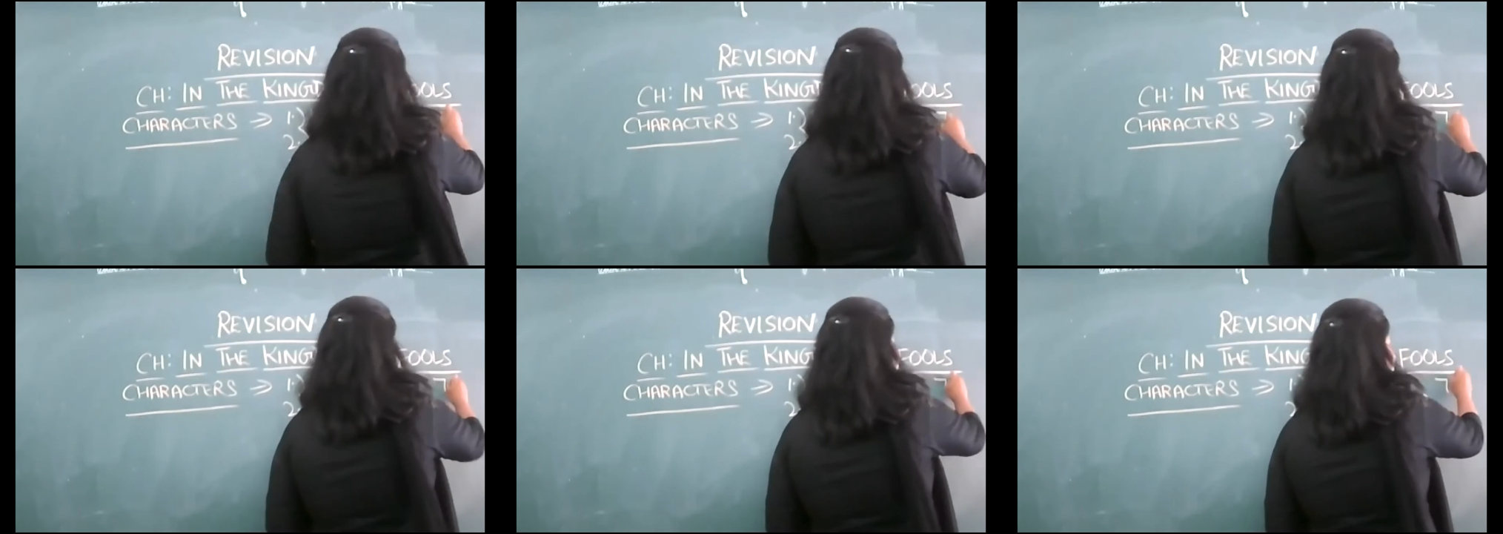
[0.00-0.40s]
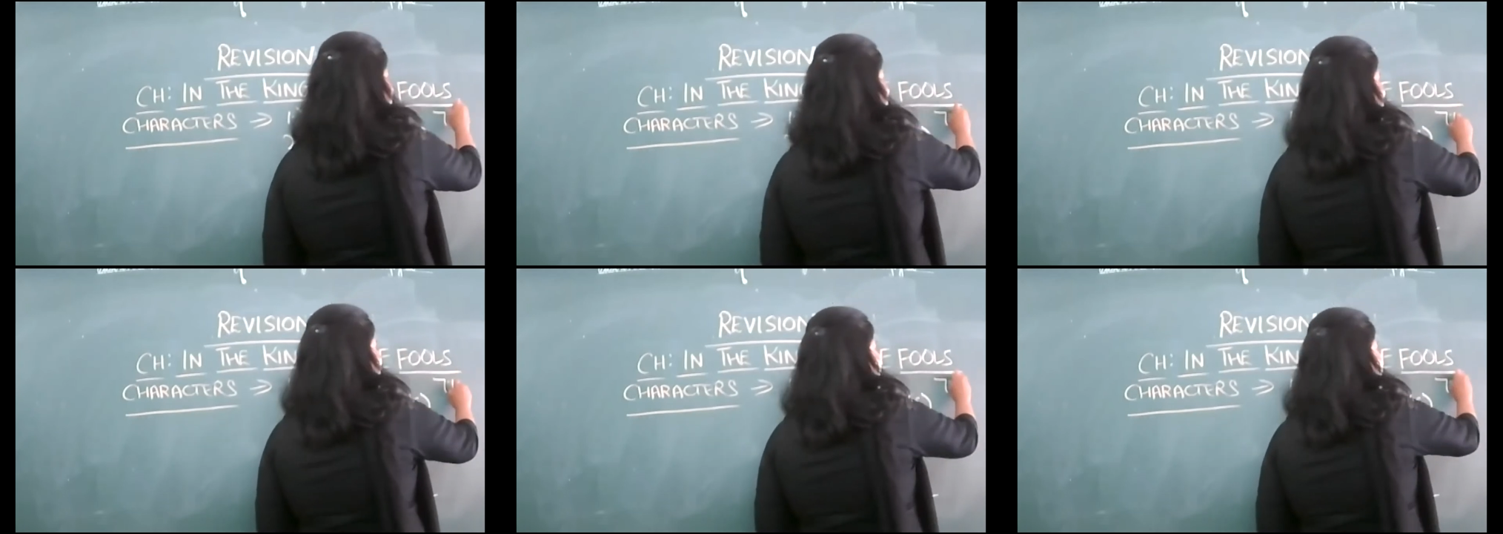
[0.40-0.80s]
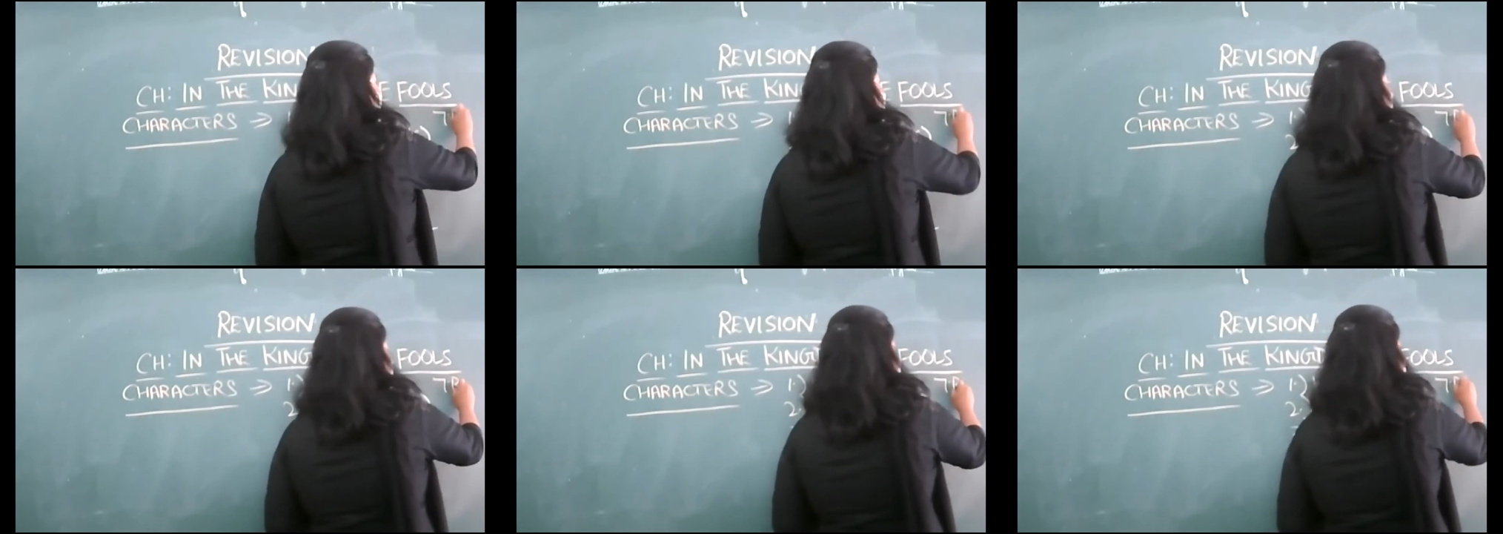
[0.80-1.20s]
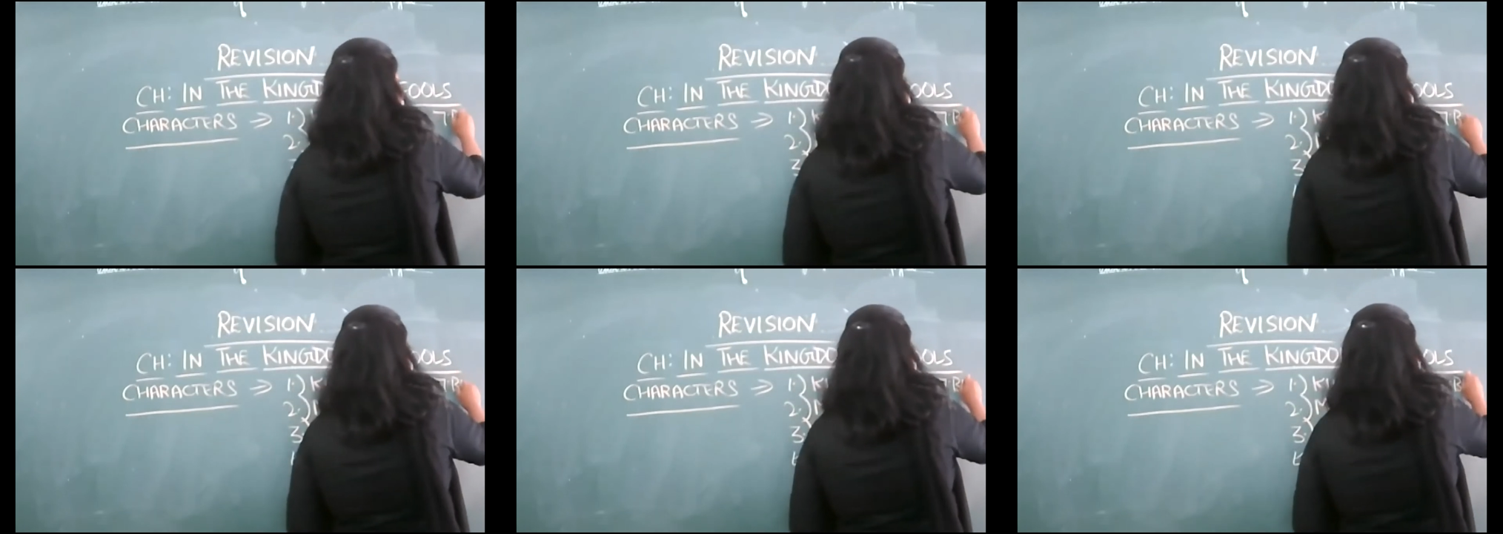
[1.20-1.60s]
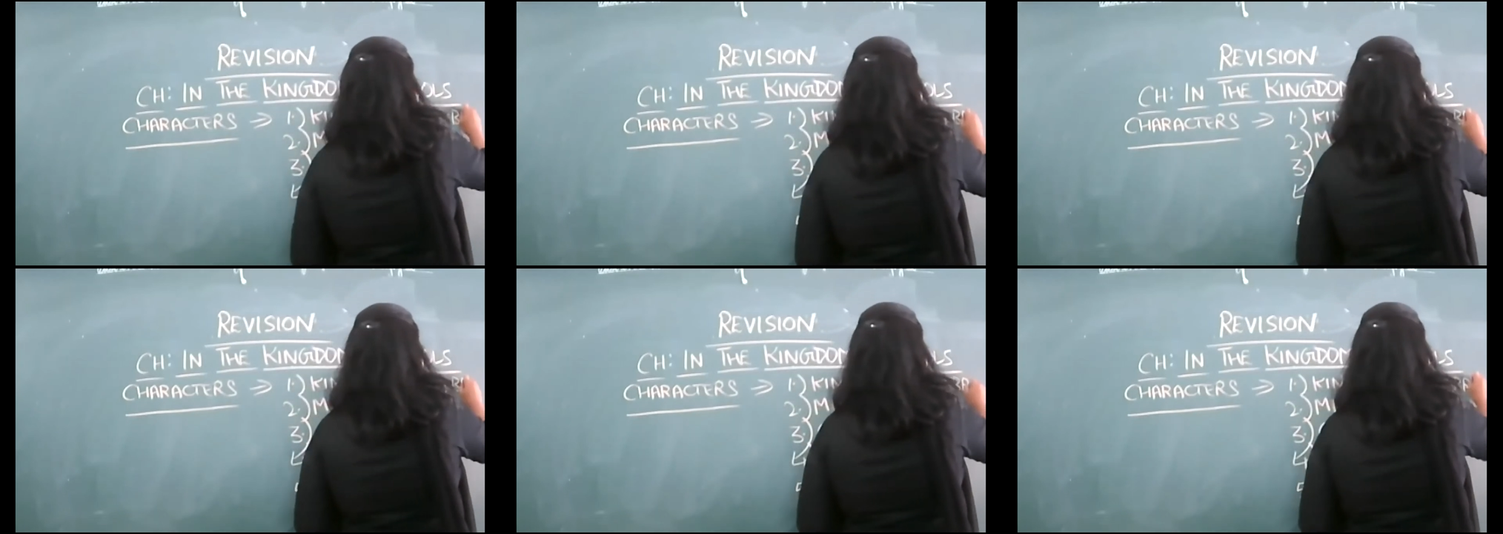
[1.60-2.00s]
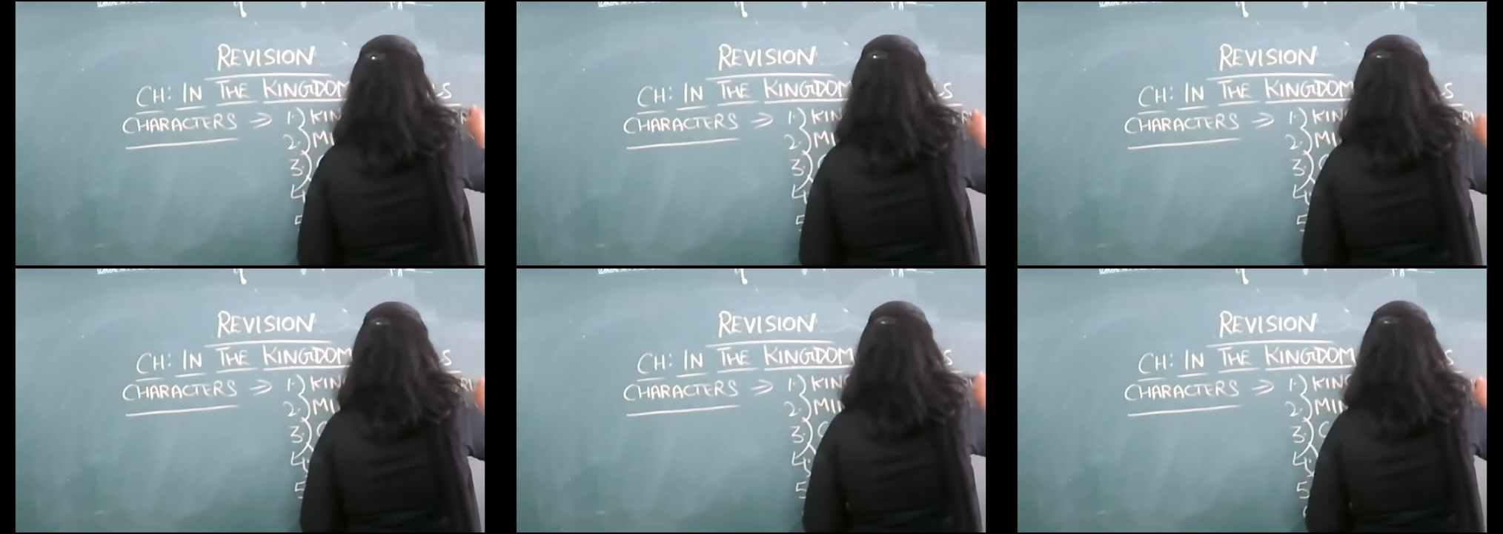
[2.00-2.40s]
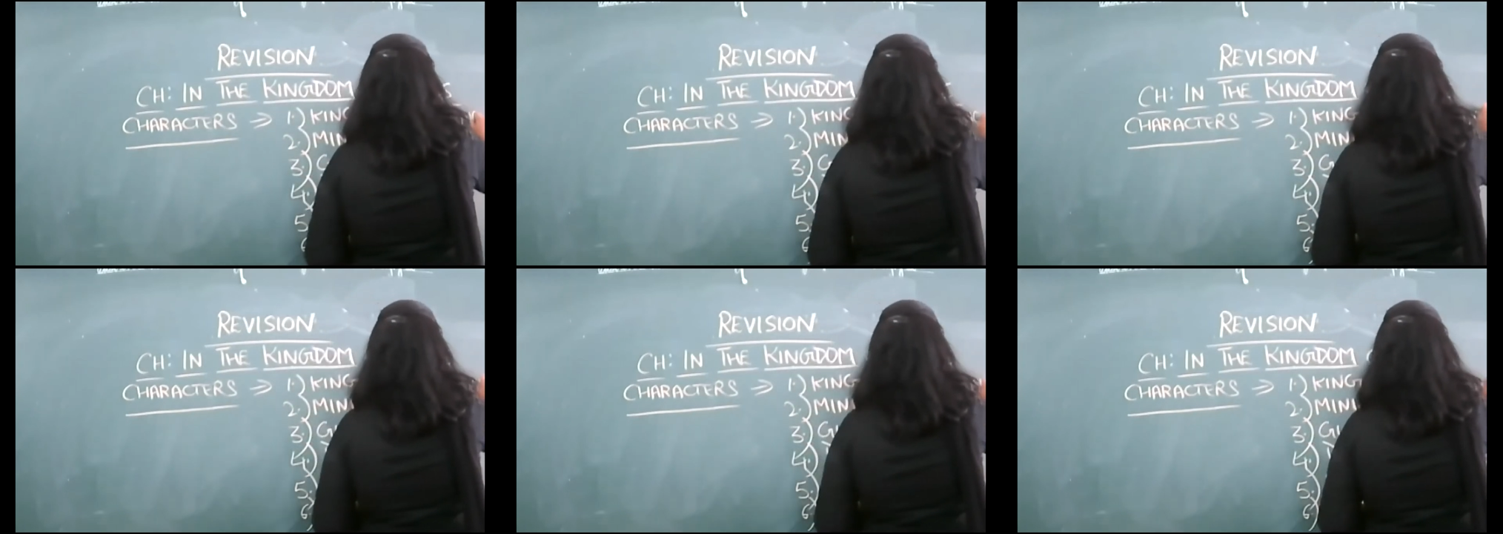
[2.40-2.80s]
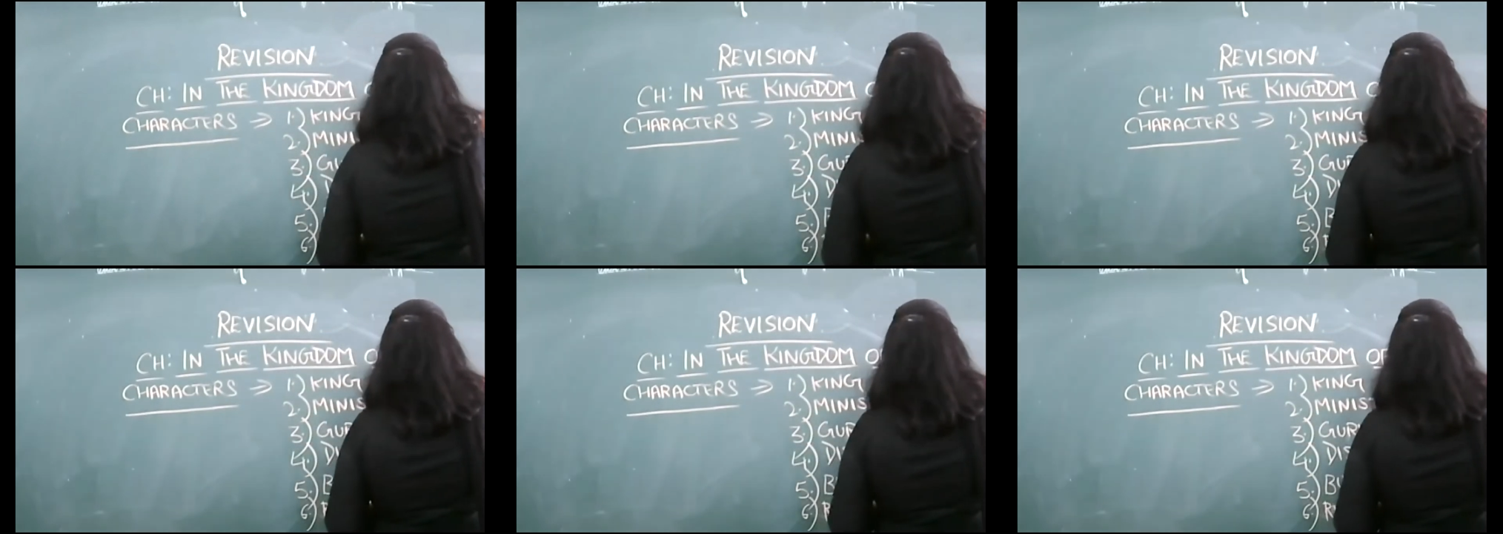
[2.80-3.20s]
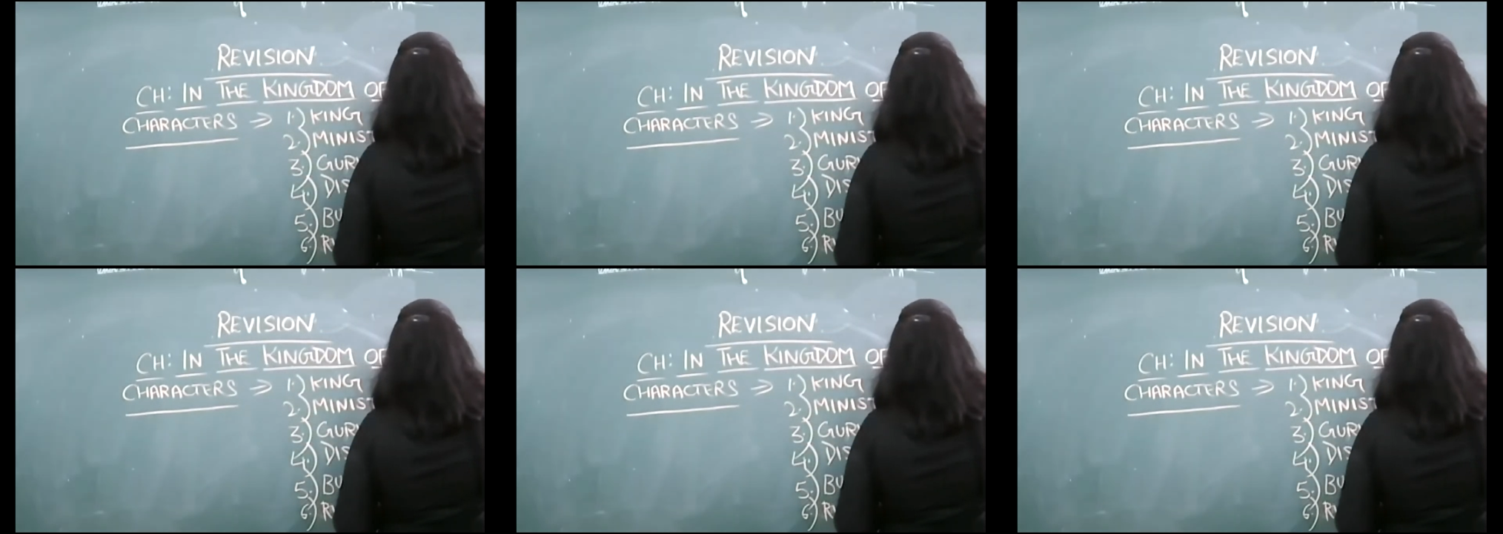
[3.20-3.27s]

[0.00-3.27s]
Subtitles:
(no speaker visible)